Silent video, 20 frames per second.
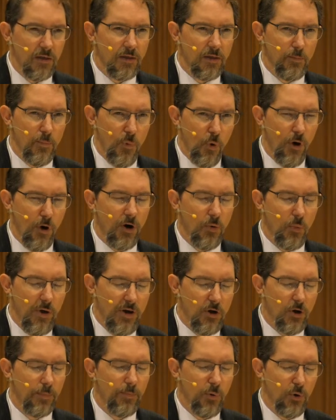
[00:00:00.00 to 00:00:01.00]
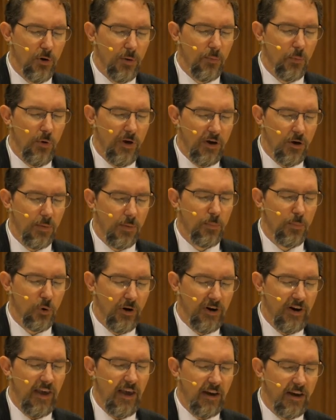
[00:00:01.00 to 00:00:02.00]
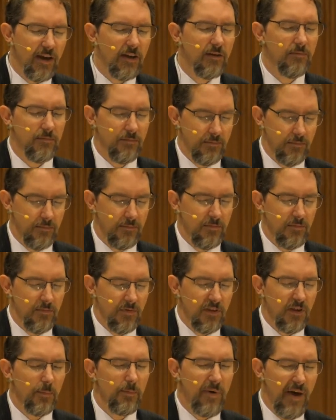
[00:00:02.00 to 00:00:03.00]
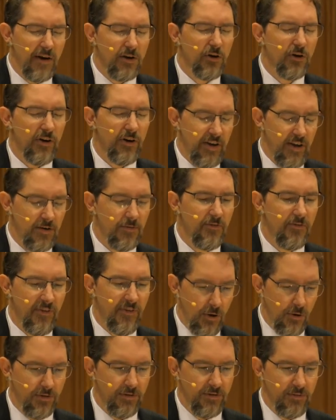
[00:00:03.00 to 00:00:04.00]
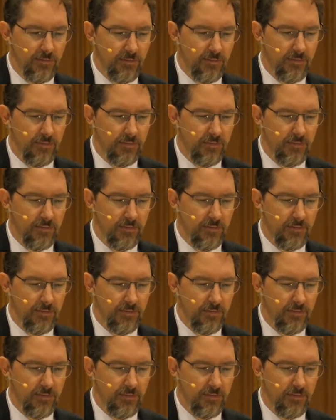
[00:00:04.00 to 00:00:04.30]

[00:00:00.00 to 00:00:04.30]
The more we could put, we could put in it, the better it felt.